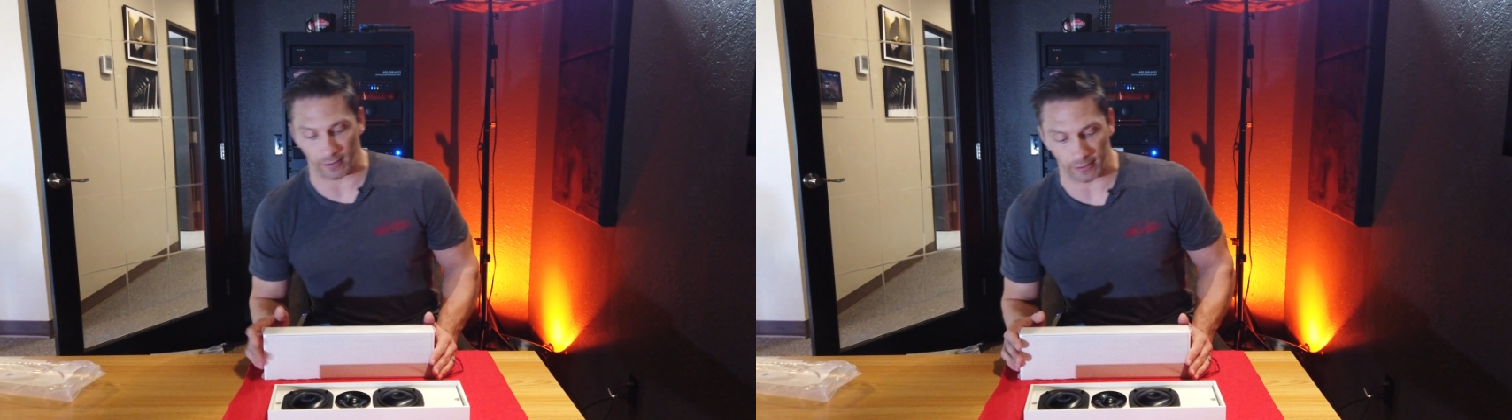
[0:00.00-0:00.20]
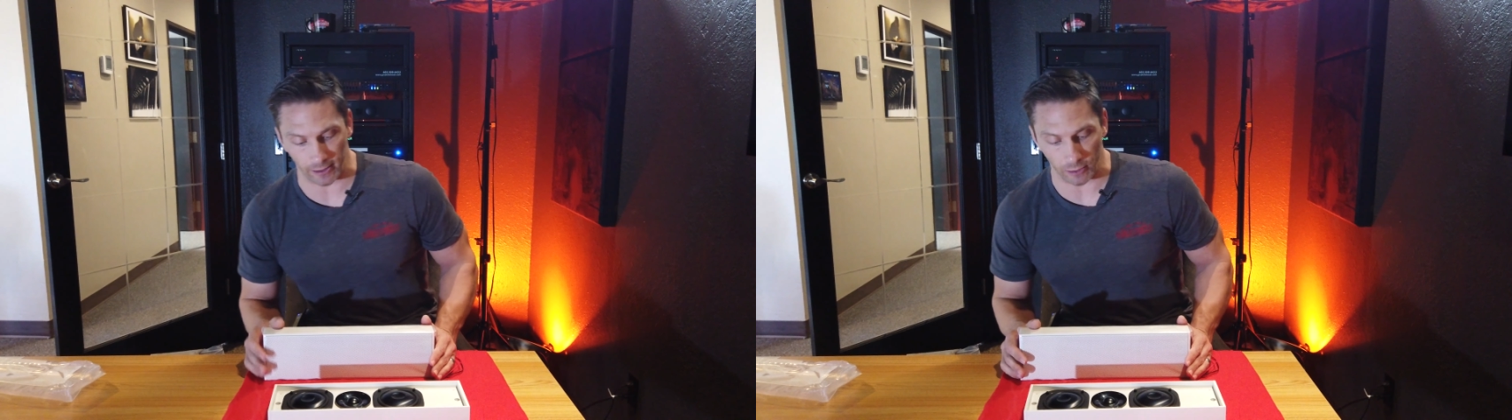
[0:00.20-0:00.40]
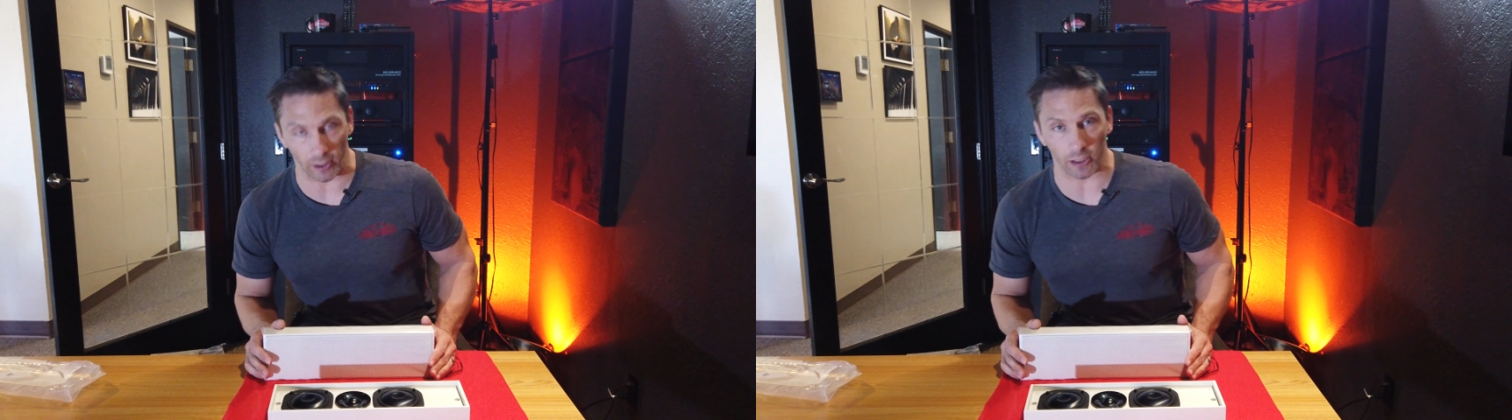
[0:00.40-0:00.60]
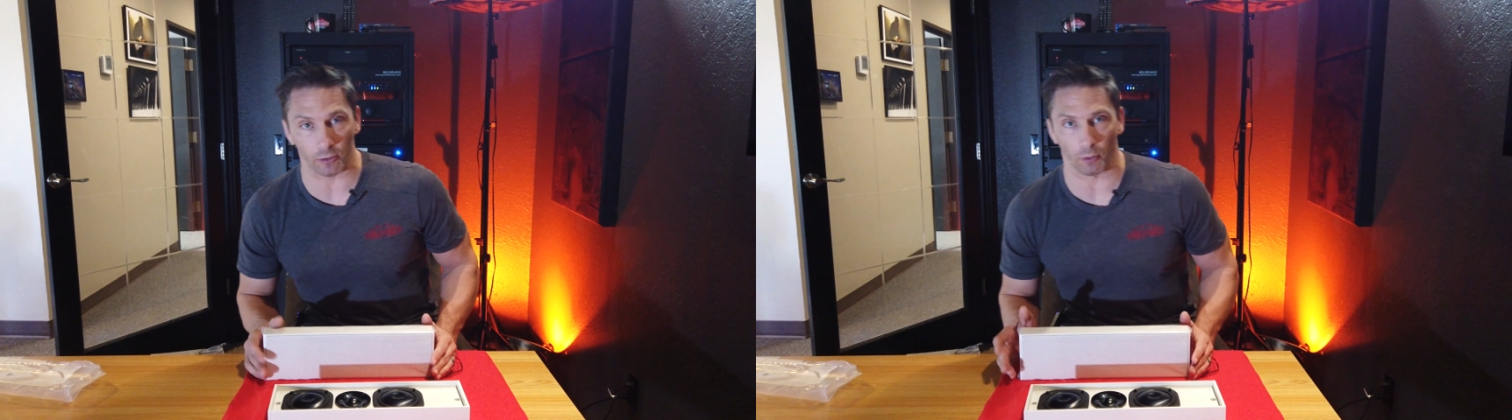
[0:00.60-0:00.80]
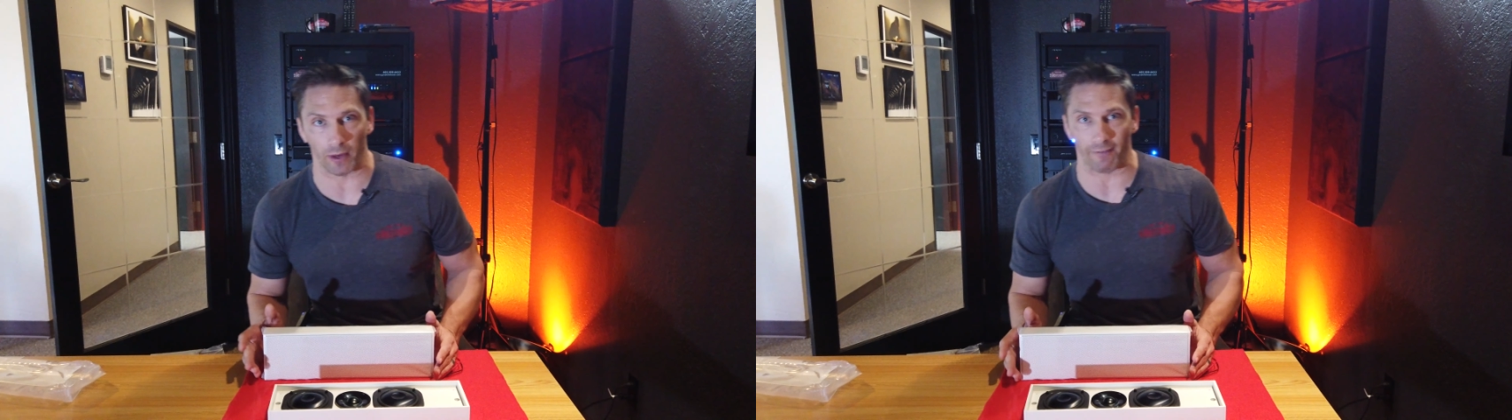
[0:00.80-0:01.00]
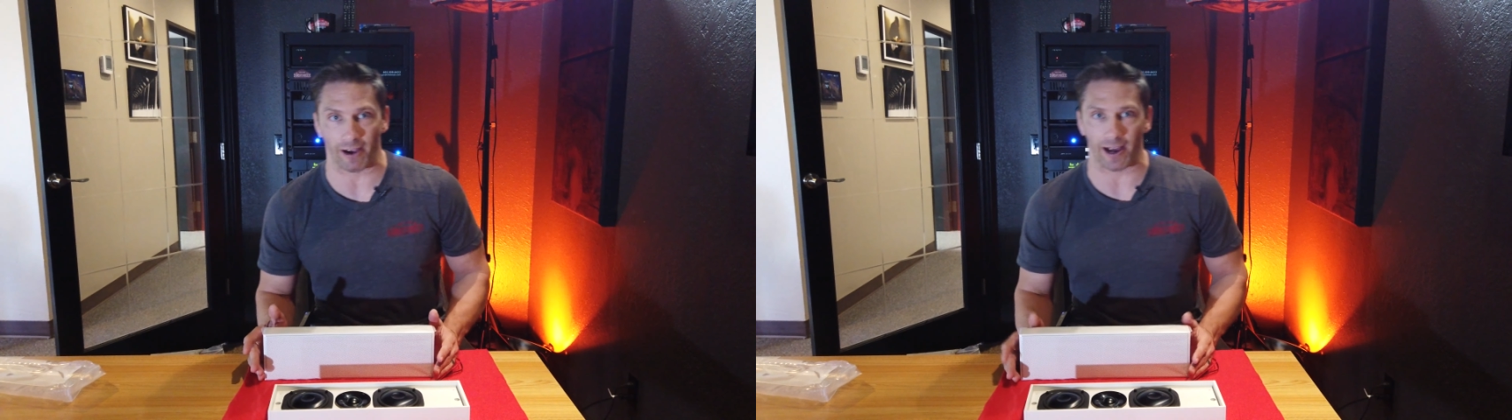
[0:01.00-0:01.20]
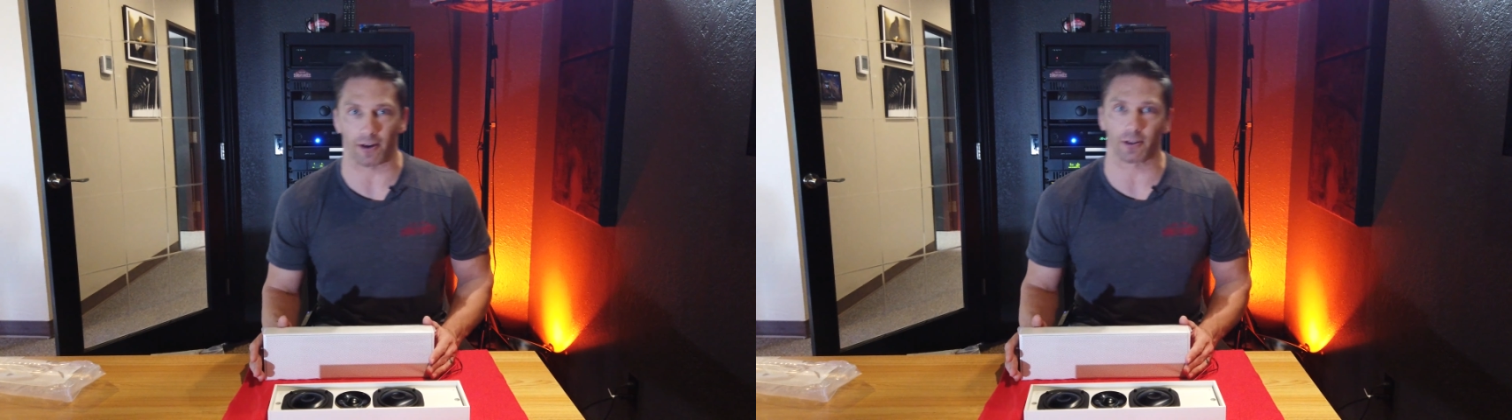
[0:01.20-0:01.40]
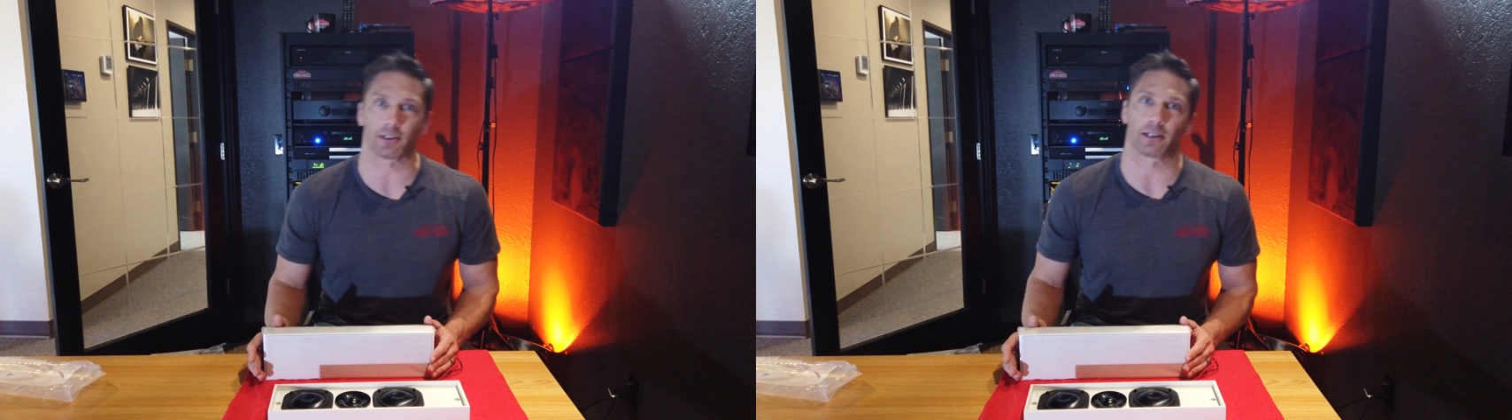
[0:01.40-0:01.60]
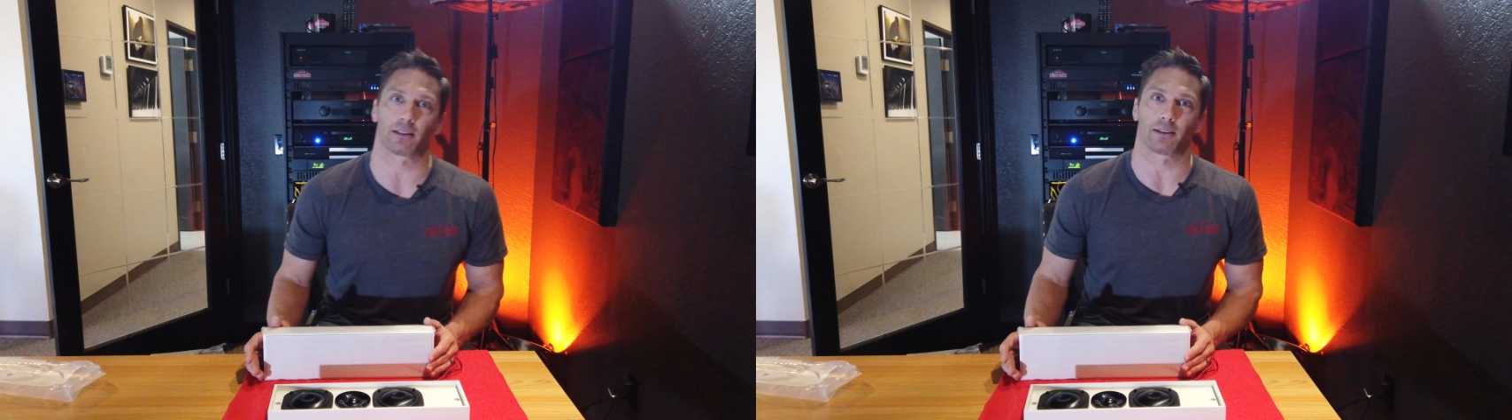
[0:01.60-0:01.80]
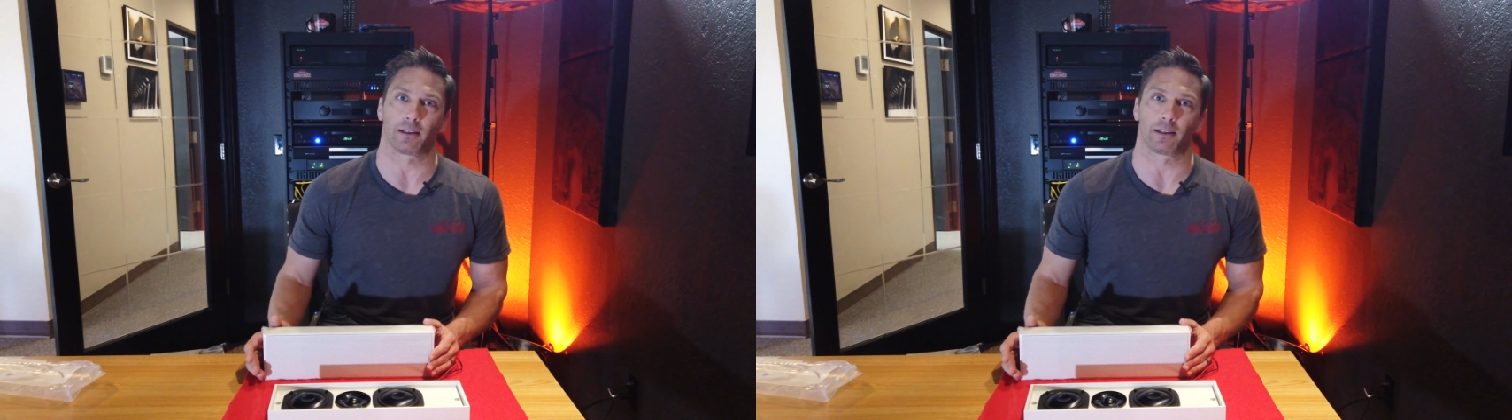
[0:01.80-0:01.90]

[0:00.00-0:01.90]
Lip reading: situation where we have a house that